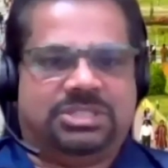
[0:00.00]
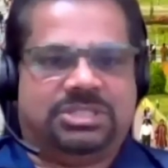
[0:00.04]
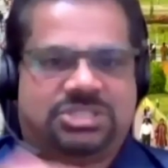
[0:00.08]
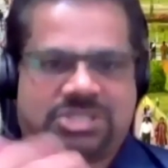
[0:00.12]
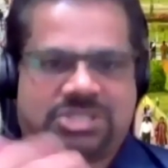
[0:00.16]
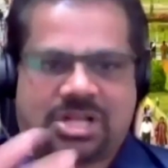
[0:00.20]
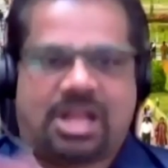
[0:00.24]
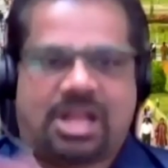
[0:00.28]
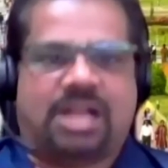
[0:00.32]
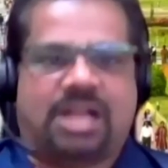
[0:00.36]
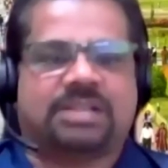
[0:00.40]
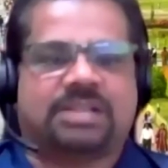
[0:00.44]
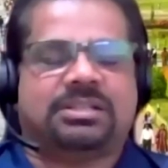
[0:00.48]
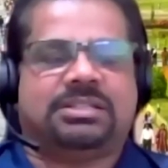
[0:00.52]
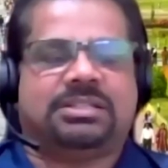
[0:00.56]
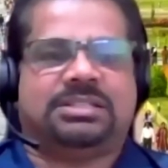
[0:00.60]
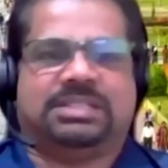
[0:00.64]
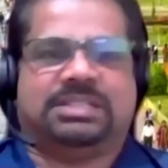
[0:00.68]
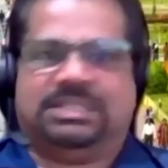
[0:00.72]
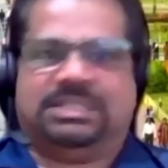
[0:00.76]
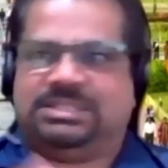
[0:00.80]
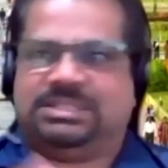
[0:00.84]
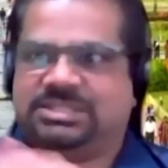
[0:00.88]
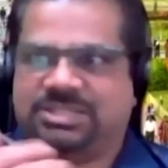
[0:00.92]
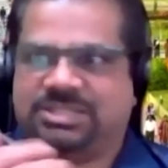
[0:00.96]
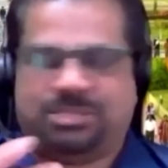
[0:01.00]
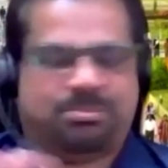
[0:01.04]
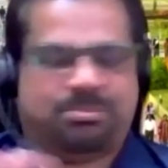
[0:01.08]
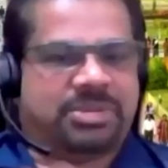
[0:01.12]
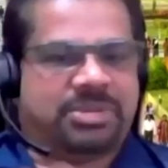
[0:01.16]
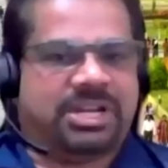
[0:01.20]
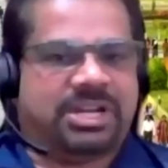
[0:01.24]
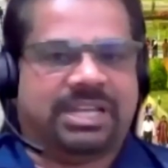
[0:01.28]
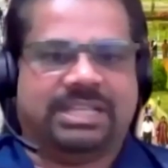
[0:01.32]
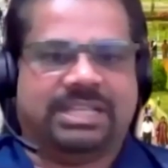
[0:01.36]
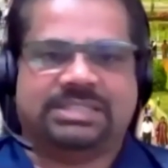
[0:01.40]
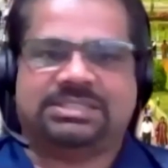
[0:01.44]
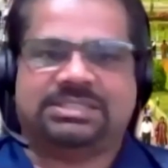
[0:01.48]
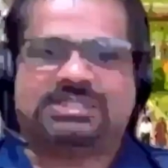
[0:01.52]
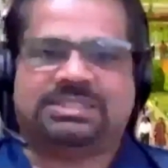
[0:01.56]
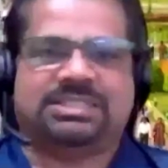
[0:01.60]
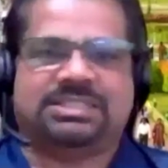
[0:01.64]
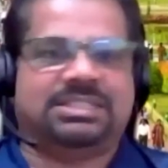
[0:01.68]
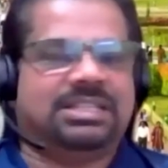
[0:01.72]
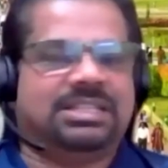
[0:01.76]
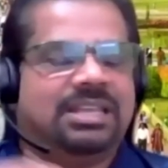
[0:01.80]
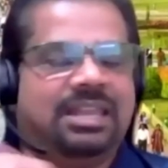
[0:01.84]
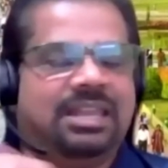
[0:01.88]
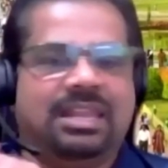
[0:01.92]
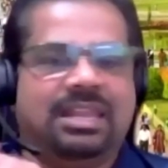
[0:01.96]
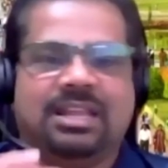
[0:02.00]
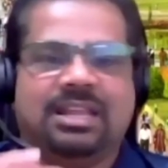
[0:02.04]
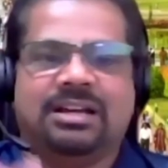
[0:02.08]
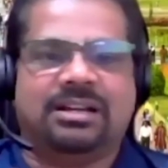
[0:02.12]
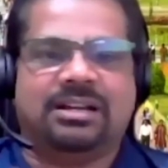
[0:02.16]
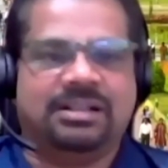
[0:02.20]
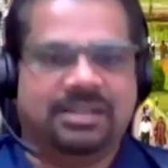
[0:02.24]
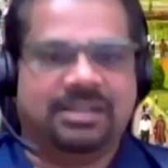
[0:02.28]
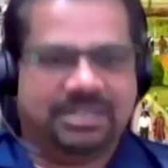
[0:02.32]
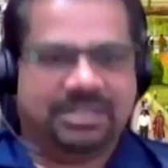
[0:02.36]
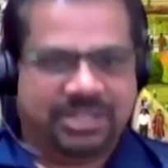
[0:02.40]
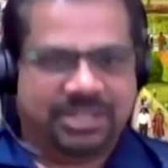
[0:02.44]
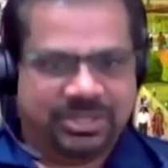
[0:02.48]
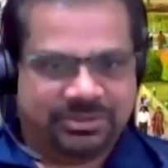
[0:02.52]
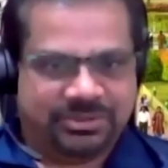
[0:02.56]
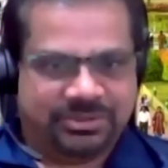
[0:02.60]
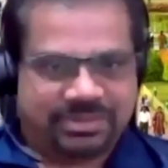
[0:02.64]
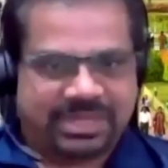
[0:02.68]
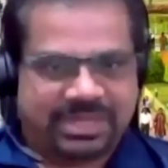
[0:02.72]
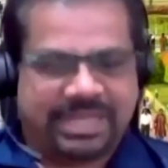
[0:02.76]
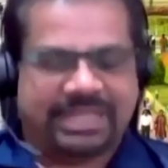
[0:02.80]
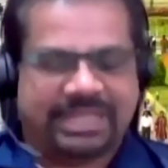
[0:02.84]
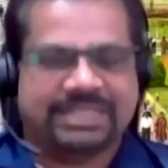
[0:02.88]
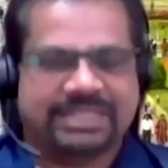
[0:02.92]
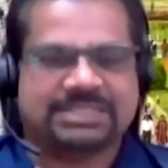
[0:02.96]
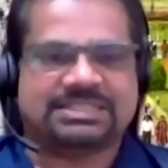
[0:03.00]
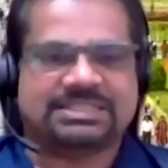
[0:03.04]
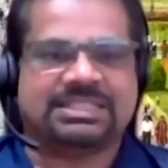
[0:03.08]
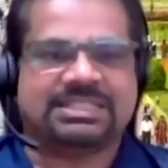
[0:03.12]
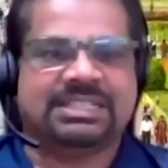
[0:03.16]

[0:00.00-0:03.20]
shocked, surprised, learn new things.